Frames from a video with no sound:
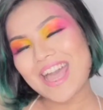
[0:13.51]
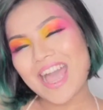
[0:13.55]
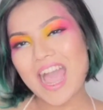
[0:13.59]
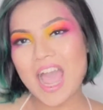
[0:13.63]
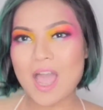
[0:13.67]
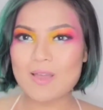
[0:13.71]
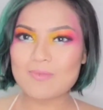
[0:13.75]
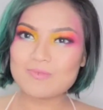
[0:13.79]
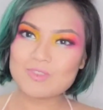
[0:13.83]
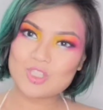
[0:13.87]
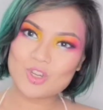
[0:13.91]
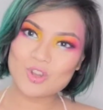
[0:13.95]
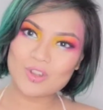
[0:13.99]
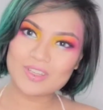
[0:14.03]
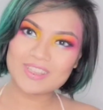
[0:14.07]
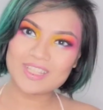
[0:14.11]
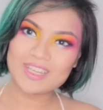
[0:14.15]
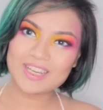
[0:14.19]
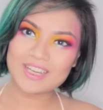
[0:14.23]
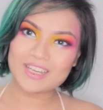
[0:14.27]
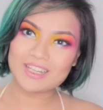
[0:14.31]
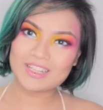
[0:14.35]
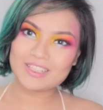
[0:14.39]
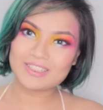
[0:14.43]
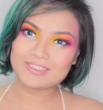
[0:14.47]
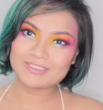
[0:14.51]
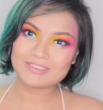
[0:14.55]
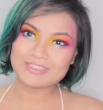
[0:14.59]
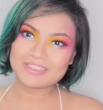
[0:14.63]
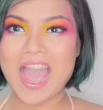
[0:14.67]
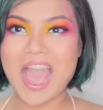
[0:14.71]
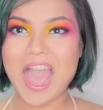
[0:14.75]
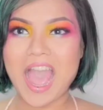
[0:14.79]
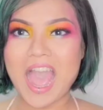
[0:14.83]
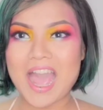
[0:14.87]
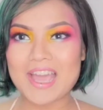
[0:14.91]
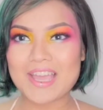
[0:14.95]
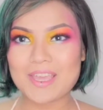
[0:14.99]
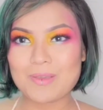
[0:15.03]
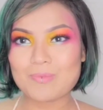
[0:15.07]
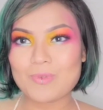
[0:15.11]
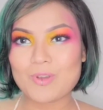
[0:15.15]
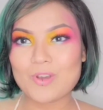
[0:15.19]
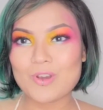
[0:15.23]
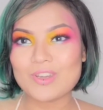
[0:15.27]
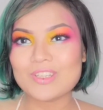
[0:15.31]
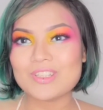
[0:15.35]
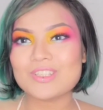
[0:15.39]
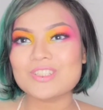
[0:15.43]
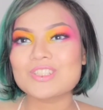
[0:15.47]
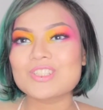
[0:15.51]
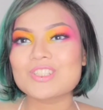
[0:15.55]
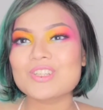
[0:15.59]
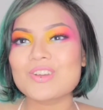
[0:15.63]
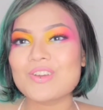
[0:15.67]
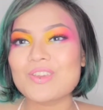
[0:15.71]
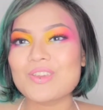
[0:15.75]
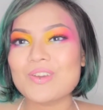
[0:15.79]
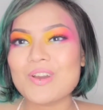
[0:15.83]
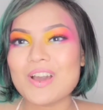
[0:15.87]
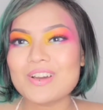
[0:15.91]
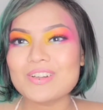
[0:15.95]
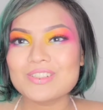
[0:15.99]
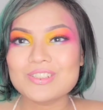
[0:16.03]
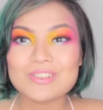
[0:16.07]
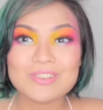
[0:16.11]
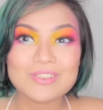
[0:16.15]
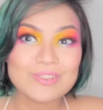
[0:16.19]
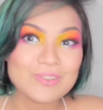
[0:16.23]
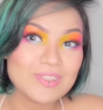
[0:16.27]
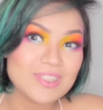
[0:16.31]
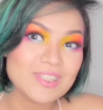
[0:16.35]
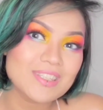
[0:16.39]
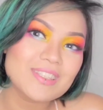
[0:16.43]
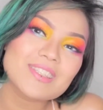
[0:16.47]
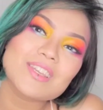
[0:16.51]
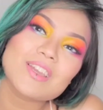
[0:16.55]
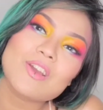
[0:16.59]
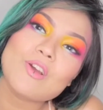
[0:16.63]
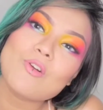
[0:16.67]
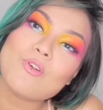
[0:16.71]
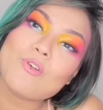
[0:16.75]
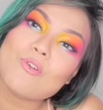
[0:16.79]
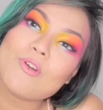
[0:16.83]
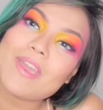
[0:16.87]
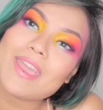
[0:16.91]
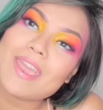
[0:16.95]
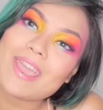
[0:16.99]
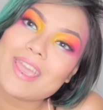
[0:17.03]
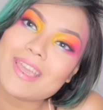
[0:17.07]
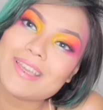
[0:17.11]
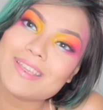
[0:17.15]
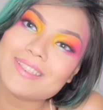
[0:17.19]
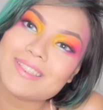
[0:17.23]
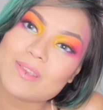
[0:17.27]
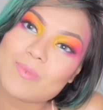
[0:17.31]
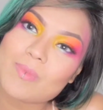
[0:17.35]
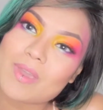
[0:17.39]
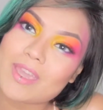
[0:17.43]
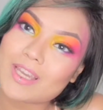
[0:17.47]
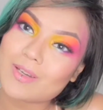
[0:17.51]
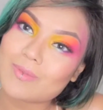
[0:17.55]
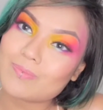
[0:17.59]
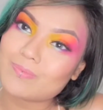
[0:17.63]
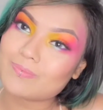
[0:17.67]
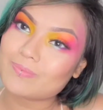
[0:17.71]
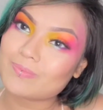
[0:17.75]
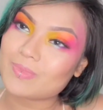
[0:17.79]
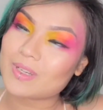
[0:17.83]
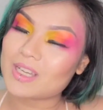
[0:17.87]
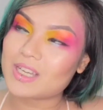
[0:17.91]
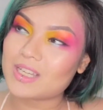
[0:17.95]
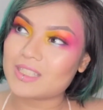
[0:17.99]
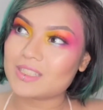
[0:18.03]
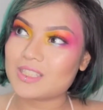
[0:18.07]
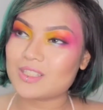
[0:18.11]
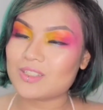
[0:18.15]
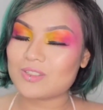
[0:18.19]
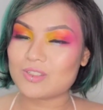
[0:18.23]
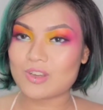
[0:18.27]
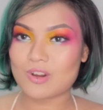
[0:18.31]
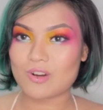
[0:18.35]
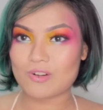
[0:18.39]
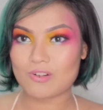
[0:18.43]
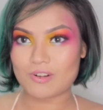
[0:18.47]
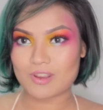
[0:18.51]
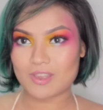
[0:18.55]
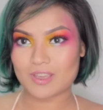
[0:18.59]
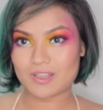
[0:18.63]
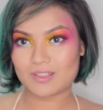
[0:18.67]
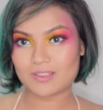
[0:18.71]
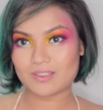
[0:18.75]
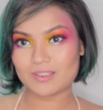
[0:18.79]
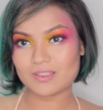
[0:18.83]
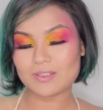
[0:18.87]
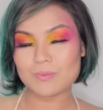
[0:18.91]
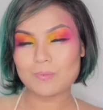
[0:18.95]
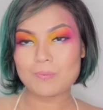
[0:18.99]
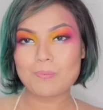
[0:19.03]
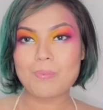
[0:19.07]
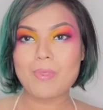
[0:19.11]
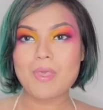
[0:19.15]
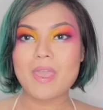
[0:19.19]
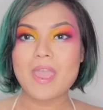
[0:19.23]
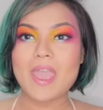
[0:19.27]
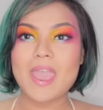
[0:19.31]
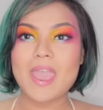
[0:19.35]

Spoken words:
I'm Joyita. I am going to show you how to do this crazy makeup tutorial.